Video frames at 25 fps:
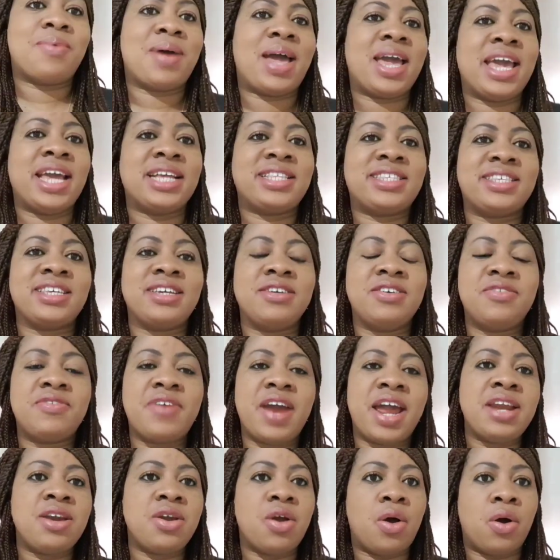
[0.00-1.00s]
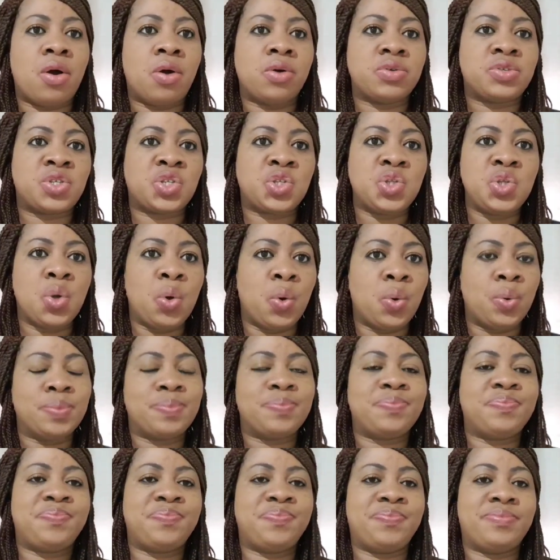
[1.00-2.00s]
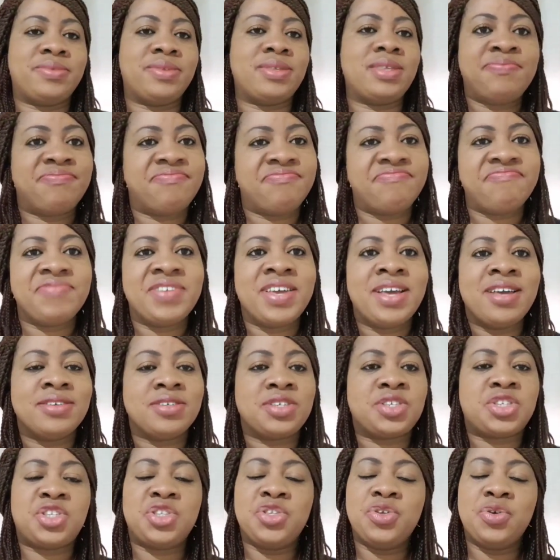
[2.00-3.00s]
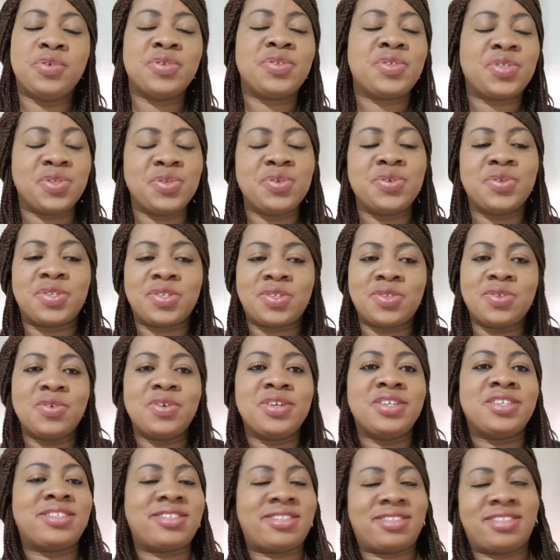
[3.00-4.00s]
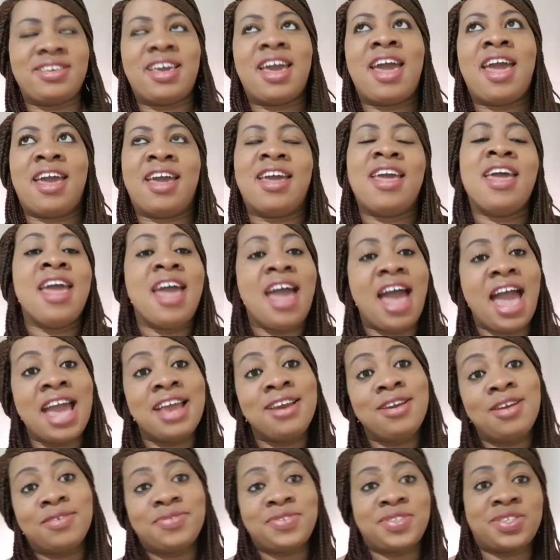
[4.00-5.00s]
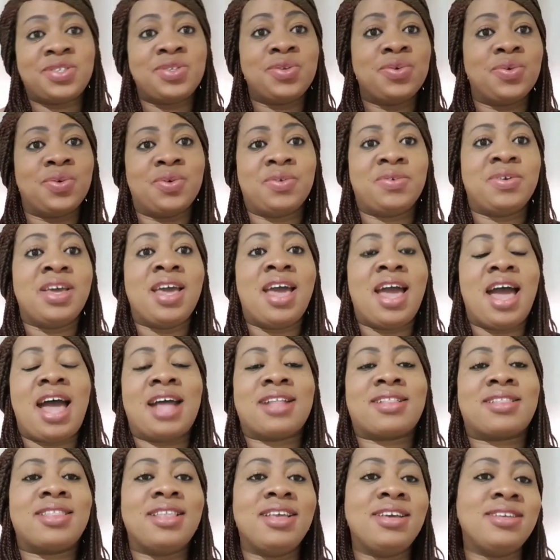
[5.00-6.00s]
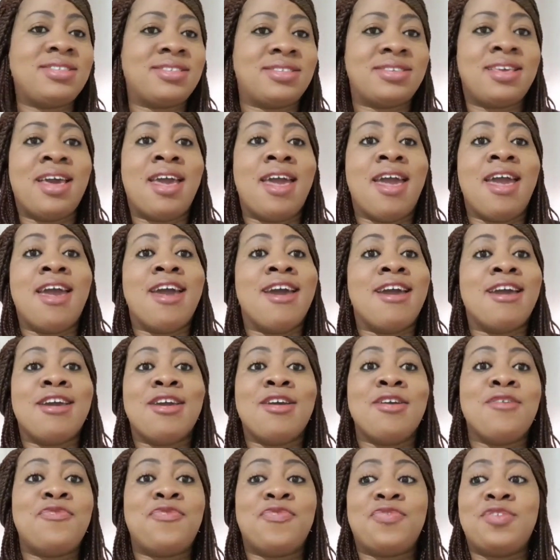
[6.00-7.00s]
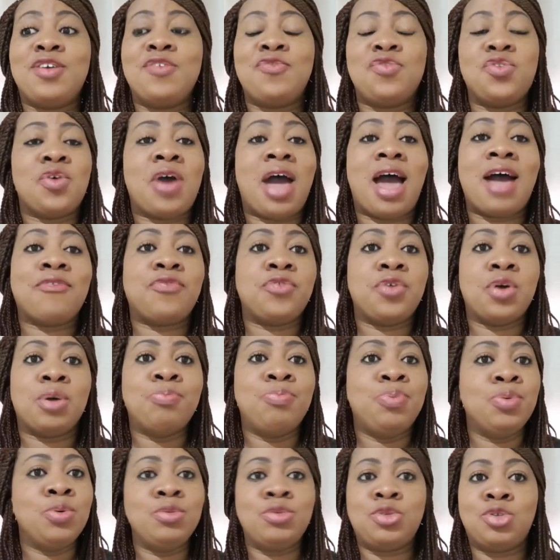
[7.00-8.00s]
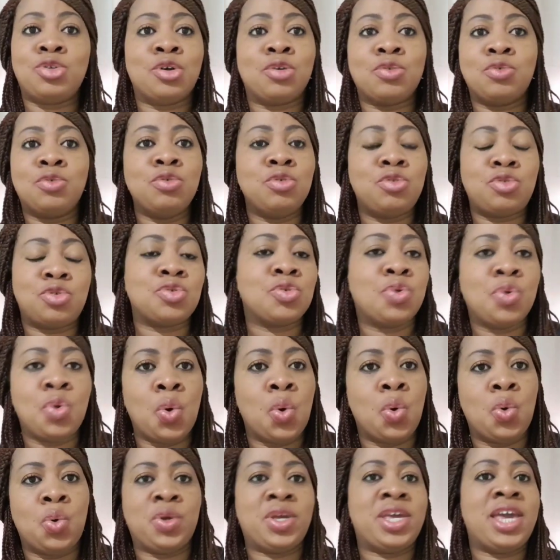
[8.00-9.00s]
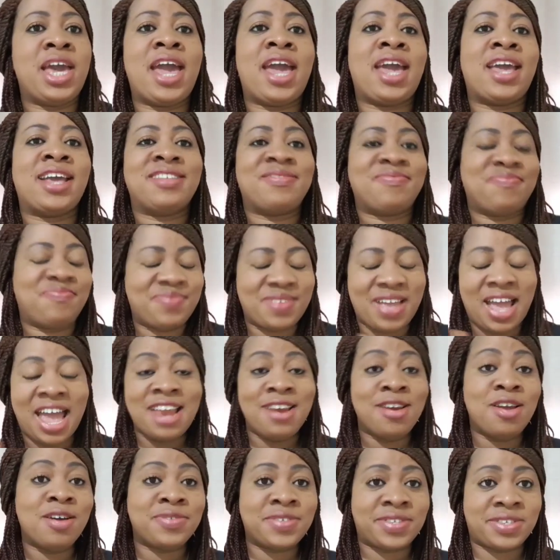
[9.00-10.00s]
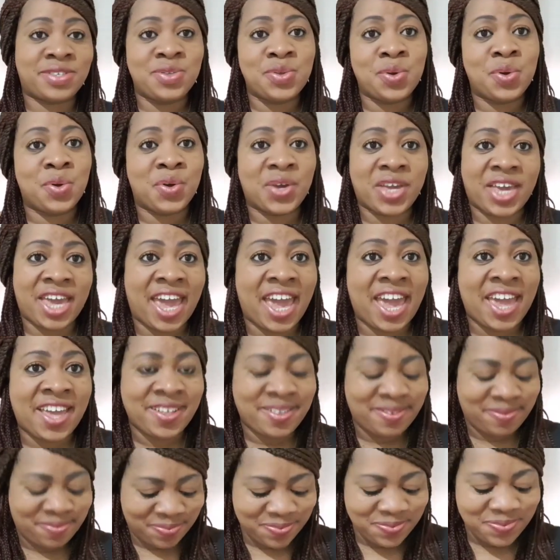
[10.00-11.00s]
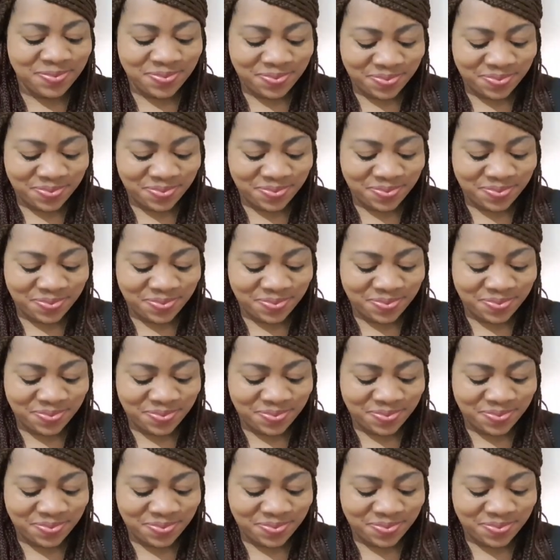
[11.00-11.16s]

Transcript: Number 18, rain or snow? Snow is, yeah. I love snow. At least if you have your boots, you're good to go. Yeah. I love snow, okay?